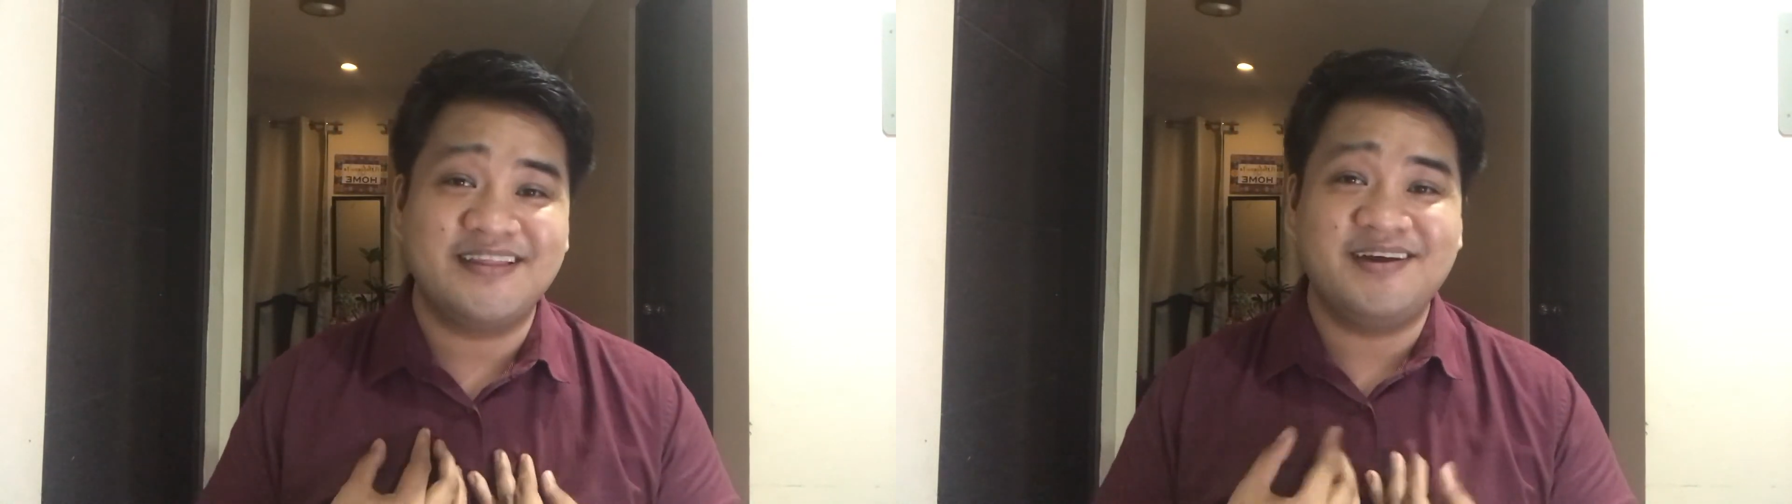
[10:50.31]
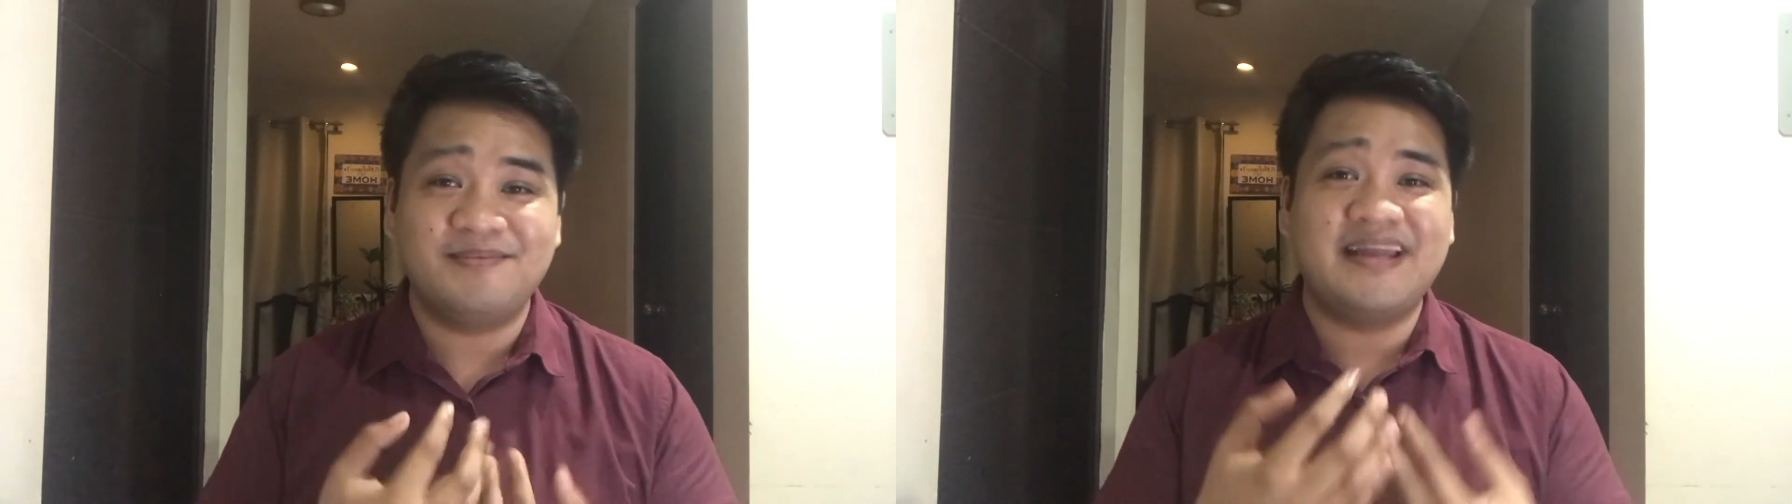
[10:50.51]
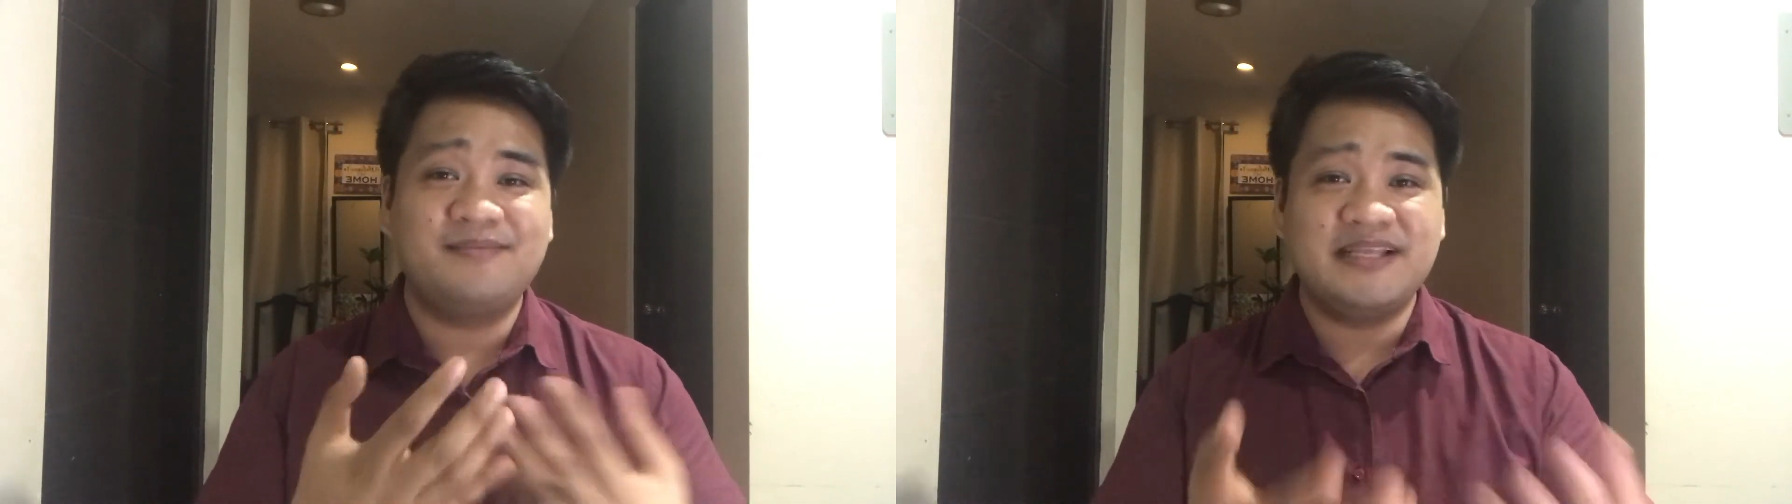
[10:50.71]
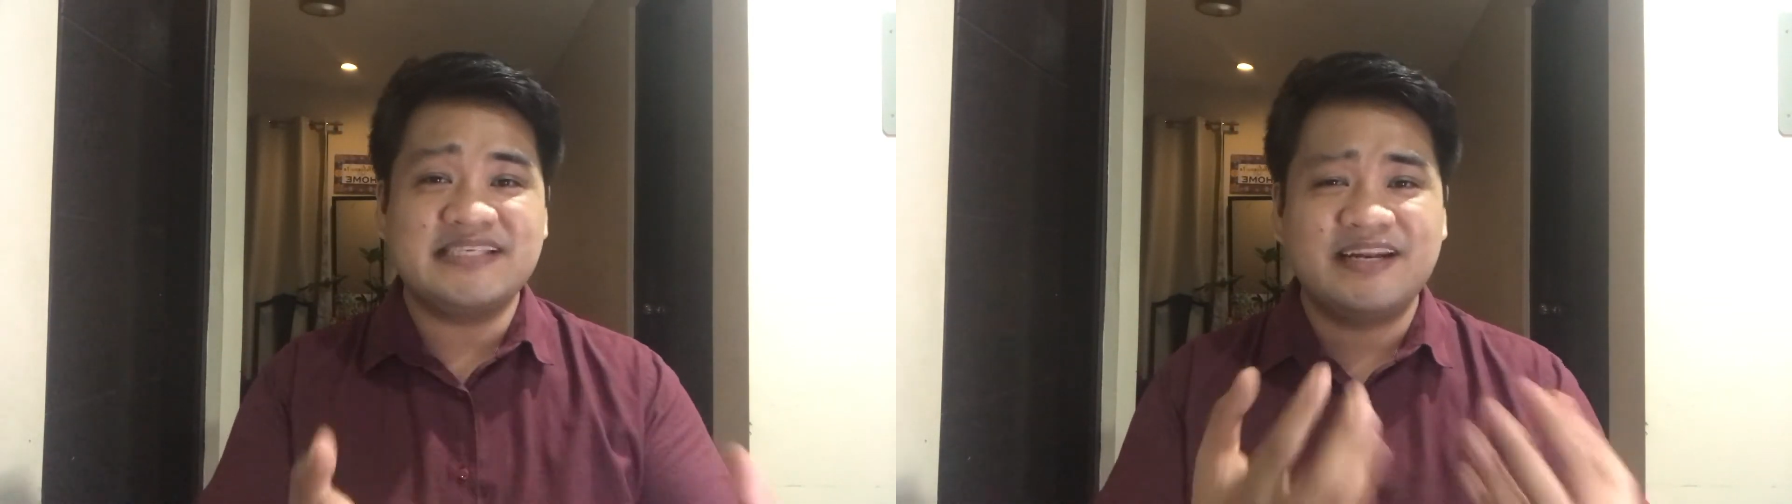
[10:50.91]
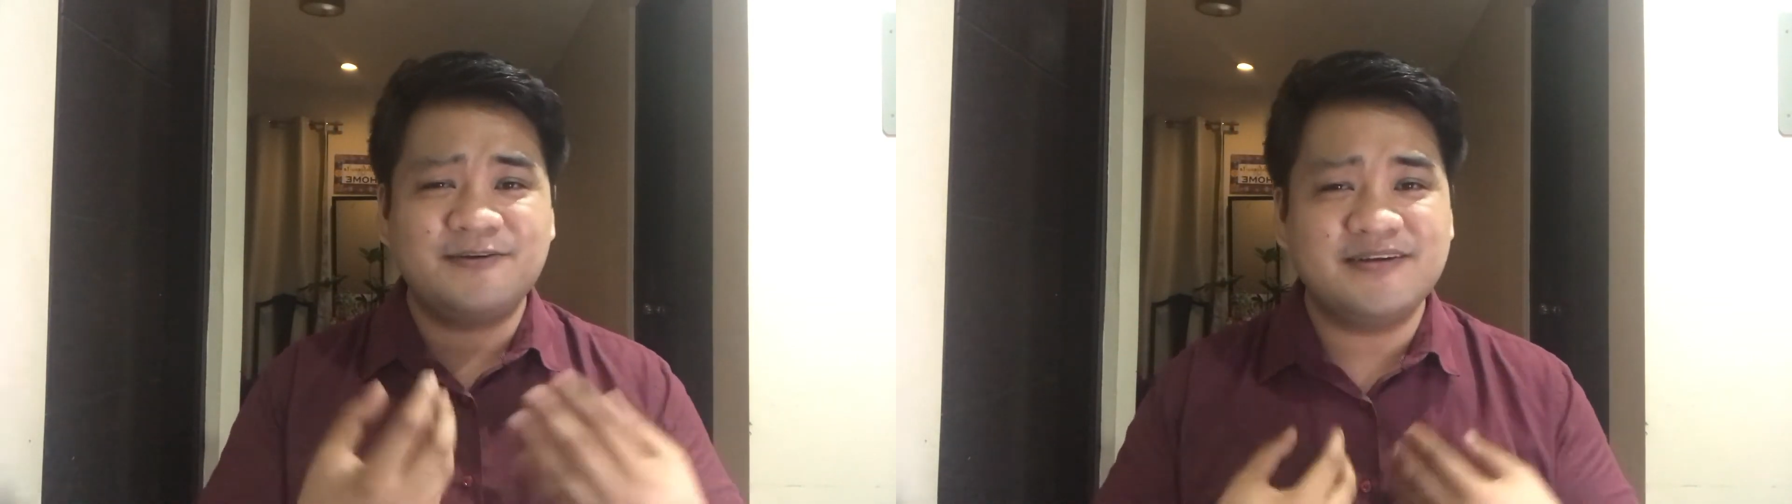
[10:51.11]
Di ba? Parang
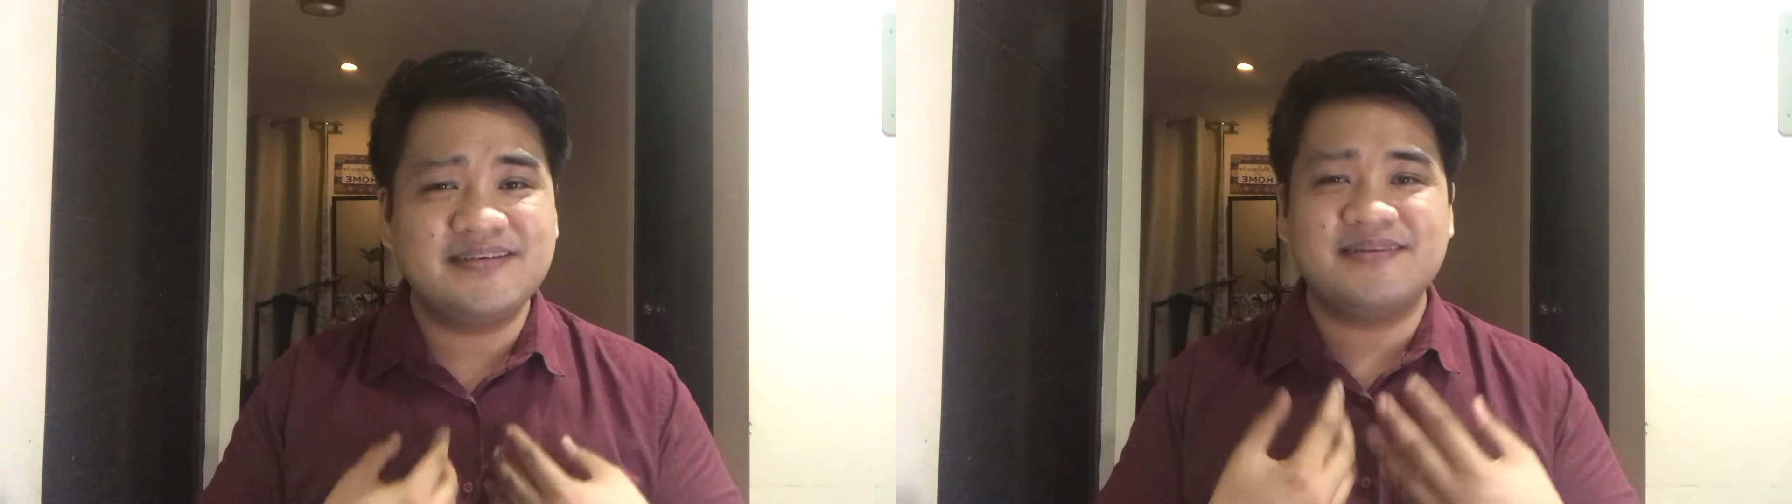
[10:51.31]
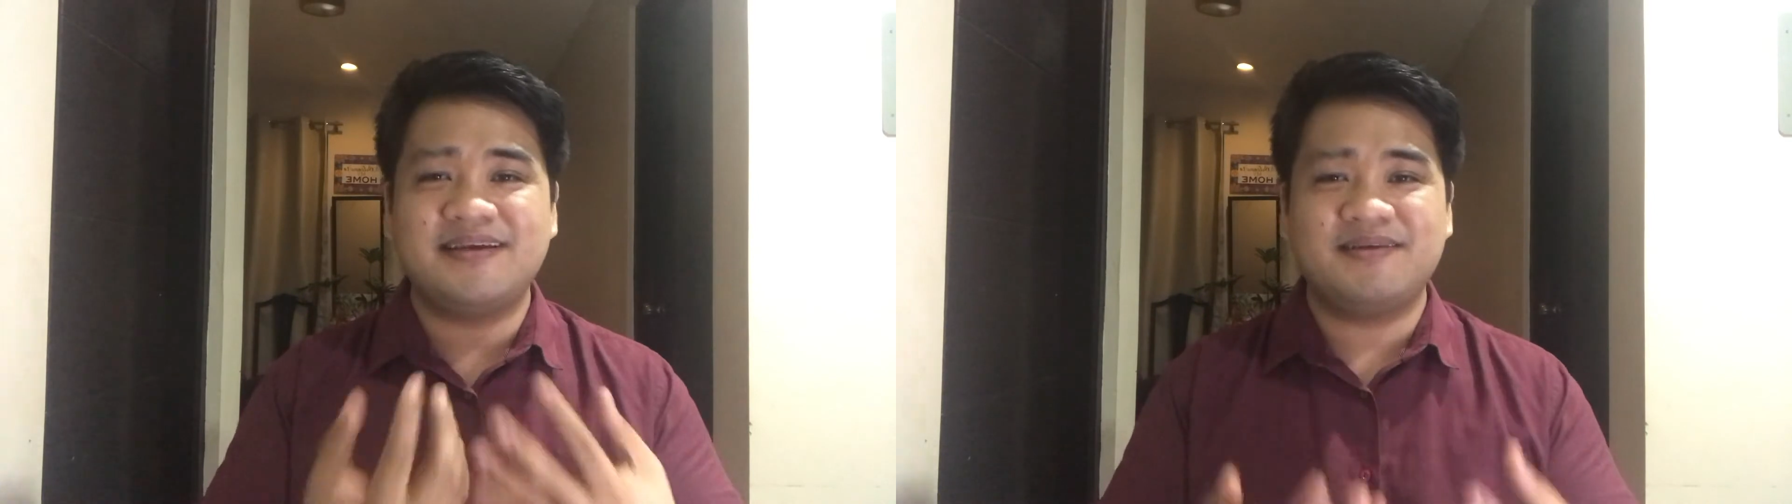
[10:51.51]
minsan, Lord,